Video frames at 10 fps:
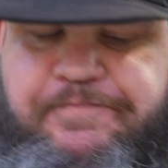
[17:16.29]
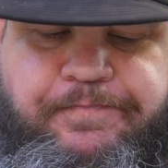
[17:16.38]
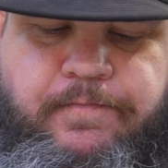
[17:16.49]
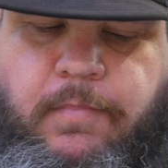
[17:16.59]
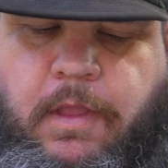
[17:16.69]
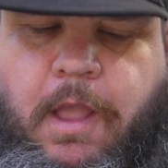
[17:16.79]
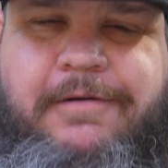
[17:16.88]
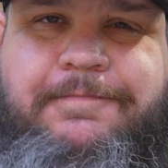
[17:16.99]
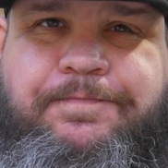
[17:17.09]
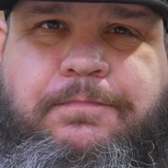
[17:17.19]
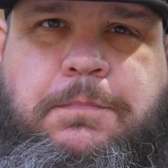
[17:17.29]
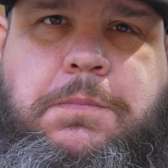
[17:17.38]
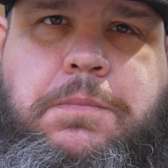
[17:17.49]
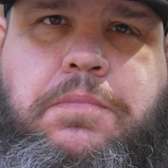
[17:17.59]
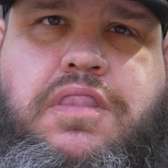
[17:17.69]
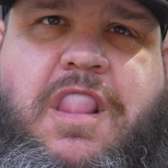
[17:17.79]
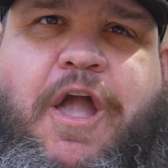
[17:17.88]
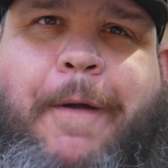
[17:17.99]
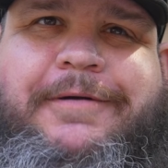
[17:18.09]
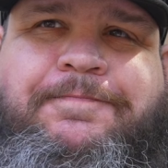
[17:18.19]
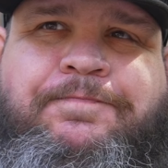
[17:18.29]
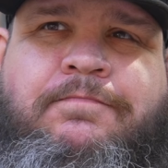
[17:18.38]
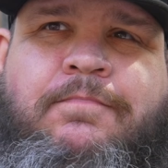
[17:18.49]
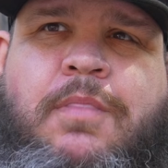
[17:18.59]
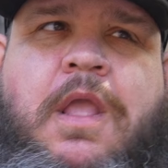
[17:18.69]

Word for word: So David said that all he tasted was paprika.